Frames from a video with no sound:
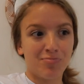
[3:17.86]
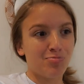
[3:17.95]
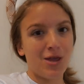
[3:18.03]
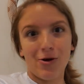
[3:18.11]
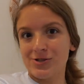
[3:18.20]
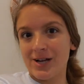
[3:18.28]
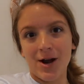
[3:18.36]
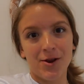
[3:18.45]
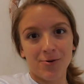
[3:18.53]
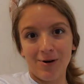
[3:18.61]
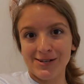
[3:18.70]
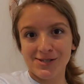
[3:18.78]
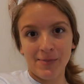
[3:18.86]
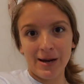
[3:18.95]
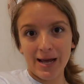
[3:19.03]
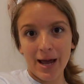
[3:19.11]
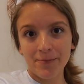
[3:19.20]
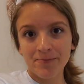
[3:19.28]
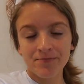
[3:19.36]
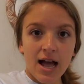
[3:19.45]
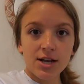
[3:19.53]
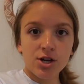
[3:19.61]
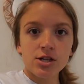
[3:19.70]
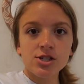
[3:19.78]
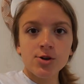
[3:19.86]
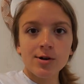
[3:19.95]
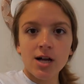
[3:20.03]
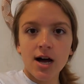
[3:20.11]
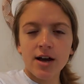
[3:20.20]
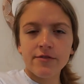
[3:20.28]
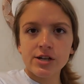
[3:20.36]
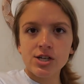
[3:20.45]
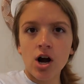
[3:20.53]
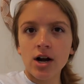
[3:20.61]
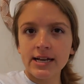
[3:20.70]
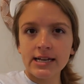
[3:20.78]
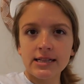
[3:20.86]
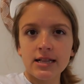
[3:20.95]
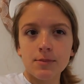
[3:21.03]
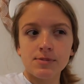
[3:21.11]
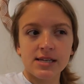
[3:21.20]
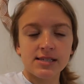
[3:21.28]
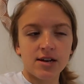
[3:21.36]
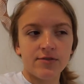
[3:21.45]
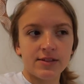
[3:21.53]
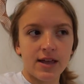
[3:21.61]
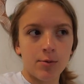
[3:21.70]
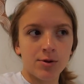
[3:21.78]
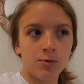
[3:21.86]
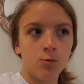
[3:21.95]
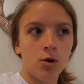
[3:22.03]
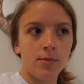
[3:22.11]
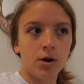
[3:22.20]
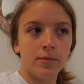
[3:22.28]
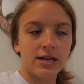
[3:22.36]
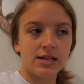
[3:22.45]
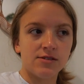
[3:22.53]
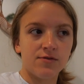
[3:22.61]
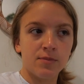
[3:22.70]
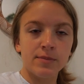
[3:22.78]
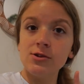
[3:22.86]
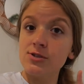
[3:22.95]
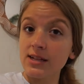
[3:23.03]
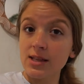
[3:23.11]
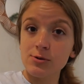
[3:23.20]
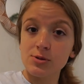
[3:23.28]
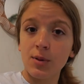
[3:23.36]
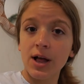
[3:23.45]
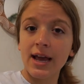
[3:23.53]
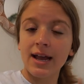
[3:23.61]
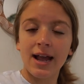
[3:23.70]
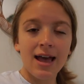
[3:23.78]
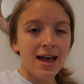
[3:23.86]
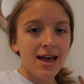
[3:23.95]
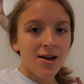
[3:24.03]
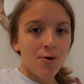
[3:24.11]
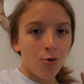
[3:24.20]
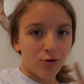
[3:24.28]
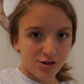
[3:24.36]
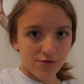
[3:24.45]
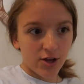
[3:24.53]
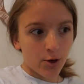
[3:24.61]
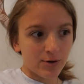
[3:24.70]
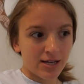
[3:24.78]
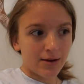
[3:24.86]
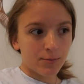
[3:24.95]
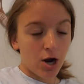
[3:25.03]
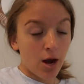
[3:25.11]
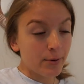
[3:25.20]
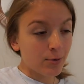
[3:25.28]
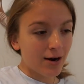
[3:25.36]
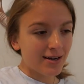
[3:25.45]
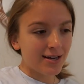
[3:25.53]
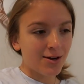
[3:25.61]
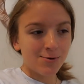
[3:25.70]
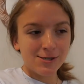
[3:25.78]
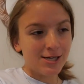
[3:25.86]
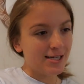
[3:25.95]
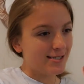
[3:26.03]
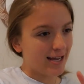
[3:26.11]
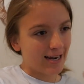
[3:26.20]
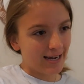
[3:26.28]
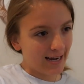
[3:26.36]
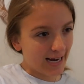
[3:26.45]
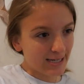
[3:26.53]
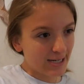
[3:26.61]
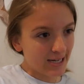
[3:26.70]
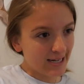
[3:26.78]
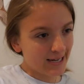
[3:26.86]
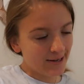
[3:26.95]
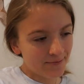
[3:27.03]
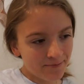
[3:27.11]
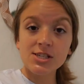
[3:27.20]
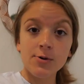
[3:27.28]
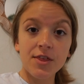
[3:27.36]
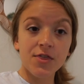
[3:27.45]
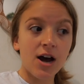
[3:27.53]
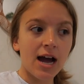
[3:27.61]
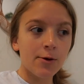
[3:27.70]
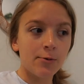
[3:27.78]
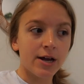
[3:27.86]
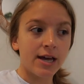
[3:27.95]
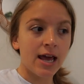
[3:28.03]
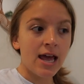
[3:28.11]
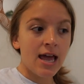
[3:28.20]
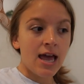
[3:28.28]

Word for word: That was kind of the rest of my day. I couldn't do a lot of talking clips and stuff like that within Walmart because of the music that was playing or this video would get copyrighted, which is uh, not good. So I thought I would